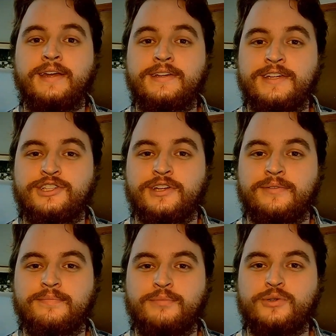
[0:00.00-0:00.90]
In
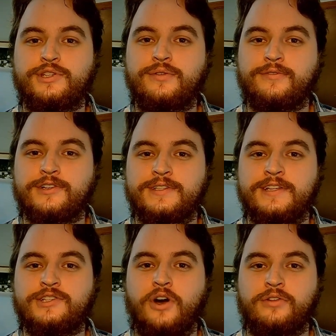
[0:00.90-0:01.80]
addition, most
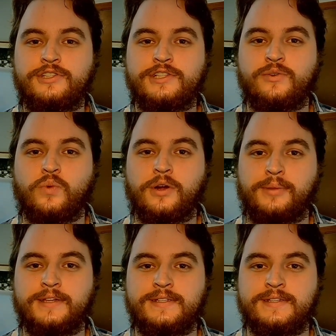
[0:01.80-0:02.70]
universities, colleges, and
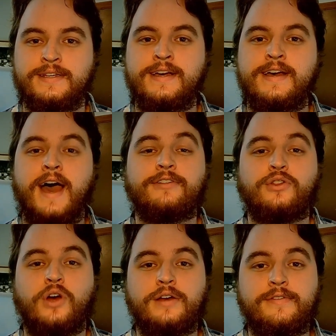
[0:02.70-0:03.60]
workplaces have a
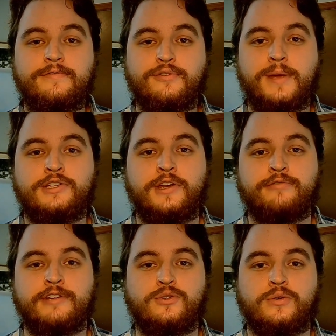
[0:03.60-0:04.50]
lot of information
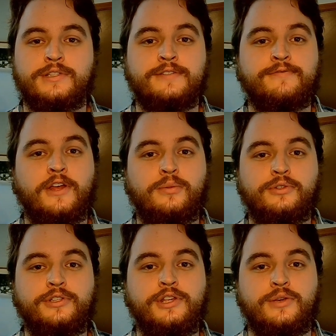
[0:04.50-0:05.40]
and resources
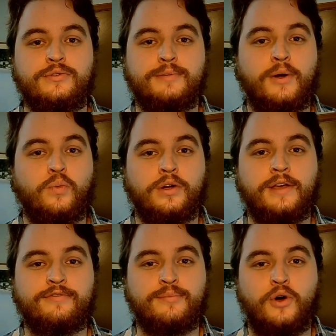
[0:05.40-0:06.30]
available to use about
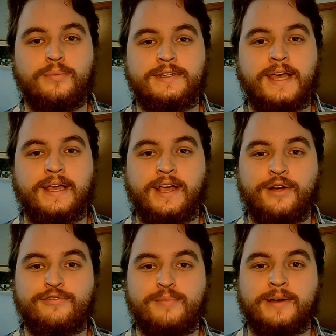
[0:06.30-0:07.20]
working from home and taking
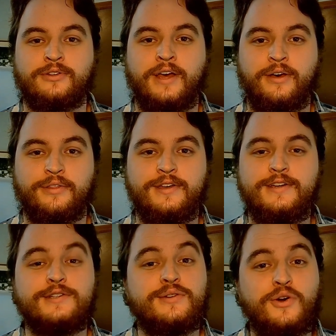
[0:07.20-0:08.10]
care of your mental health,
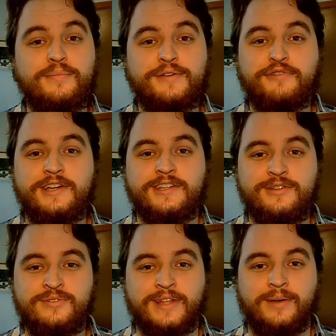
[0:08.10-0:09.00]
so don't be afraid to
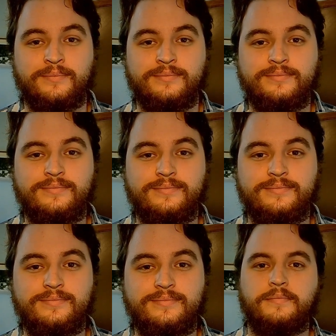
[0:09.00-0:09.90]
use them.
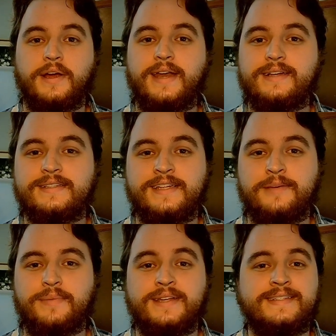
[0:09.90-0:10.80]
My next
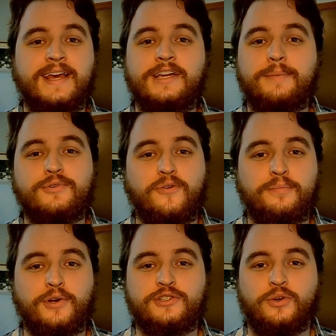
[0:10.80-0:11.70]
tip is setting up your own
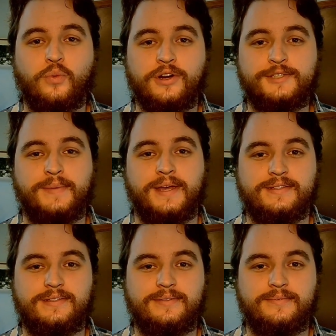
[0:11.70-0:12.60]
personal
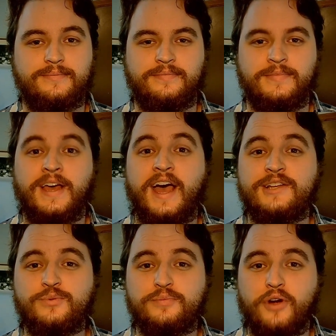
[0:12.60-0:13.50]
workspace.
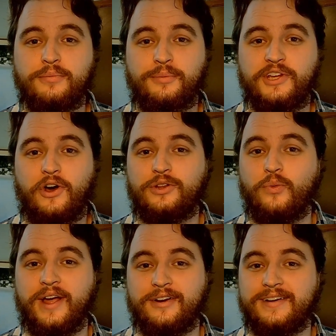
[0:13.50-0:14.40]
As we're probably all
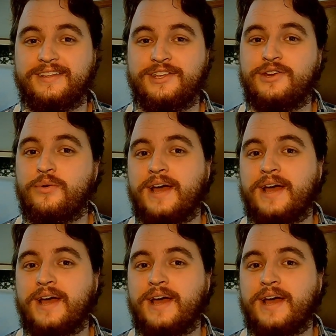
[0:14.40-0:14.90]
aware, you